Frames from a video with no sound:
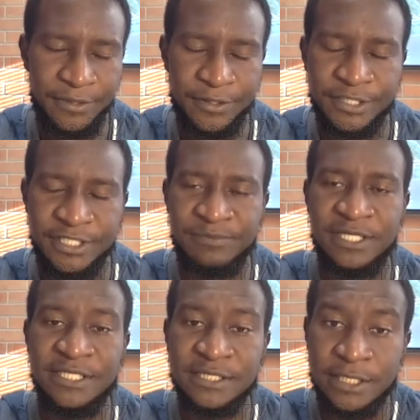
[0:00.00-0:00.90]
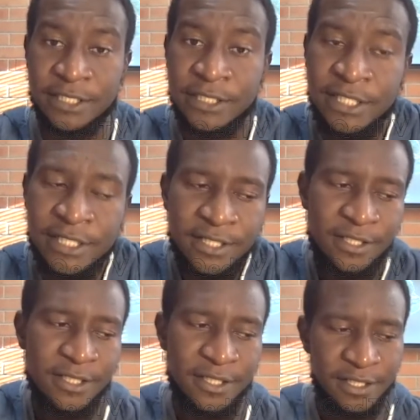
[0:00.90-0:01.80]
30 minutes earlier,
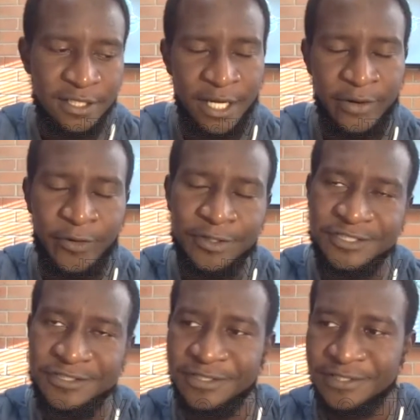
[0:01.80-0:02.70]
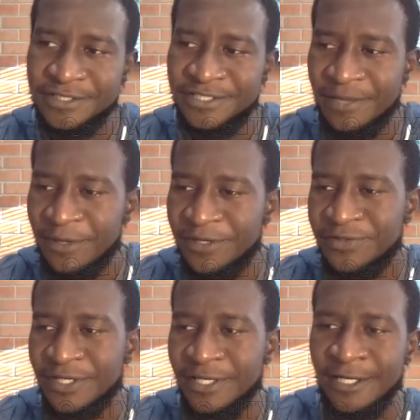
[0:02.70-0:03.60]
I rushed to the
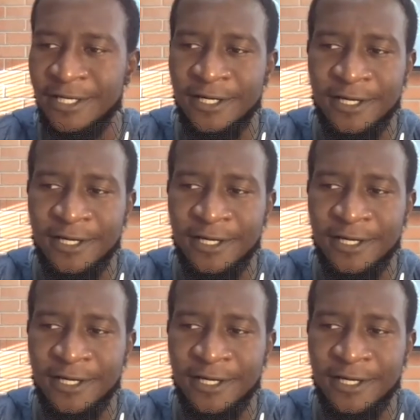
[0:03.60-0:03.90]
cemetery.